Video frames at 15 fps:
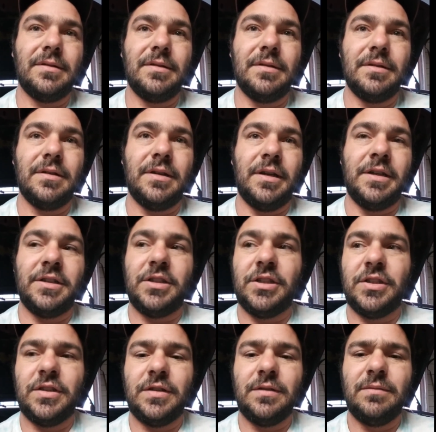
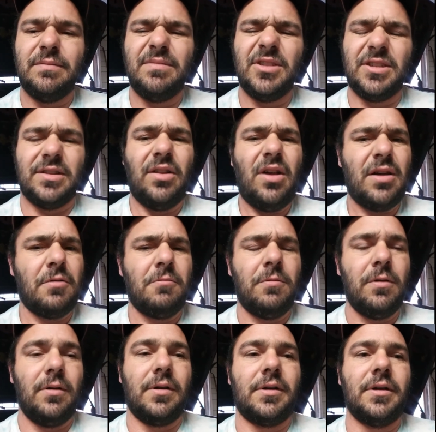It's just a lot of
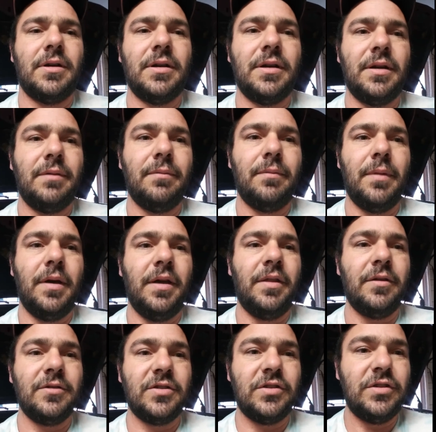work, and
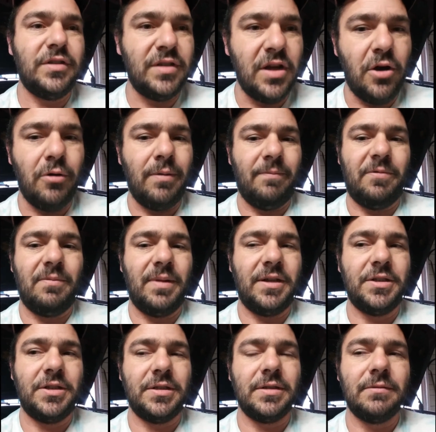there's no
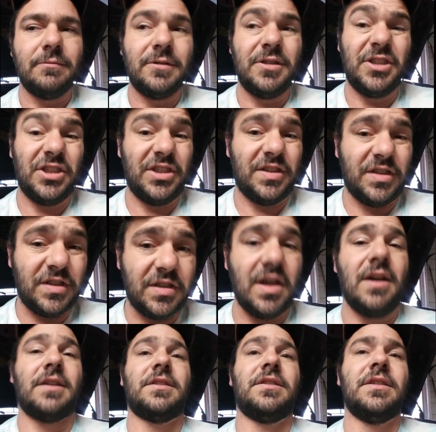information, which
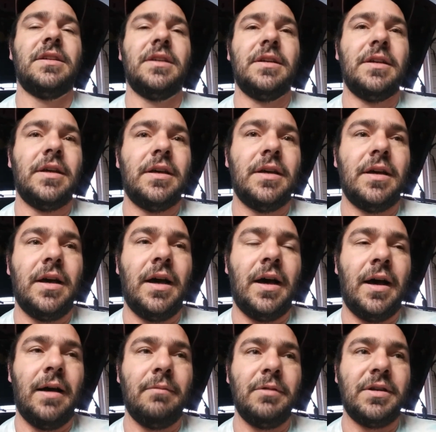sucks,
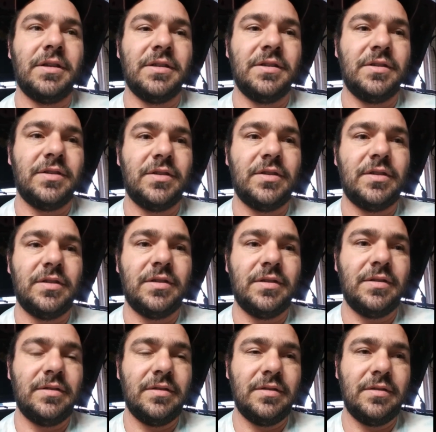because,
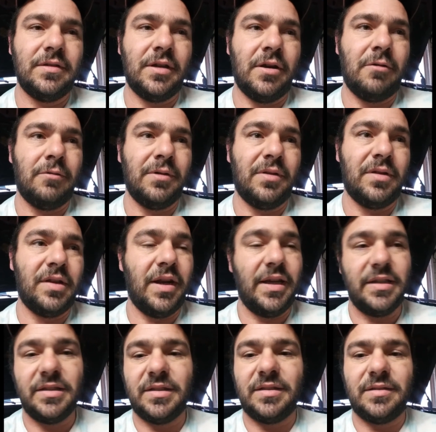you know, with
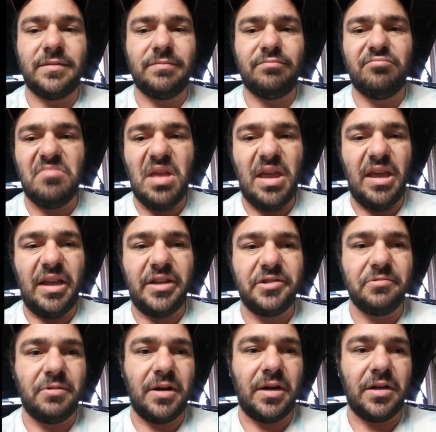today's age,
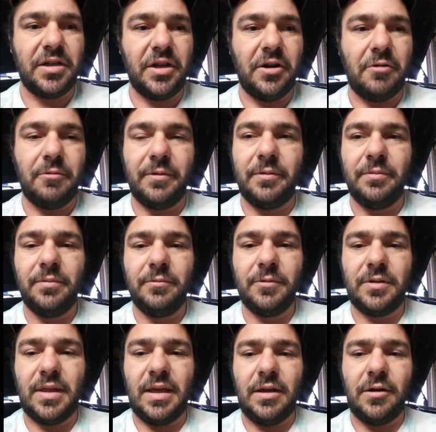where, you know, with
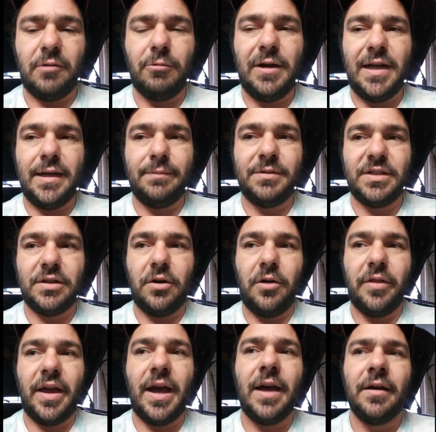the interwebs and all that,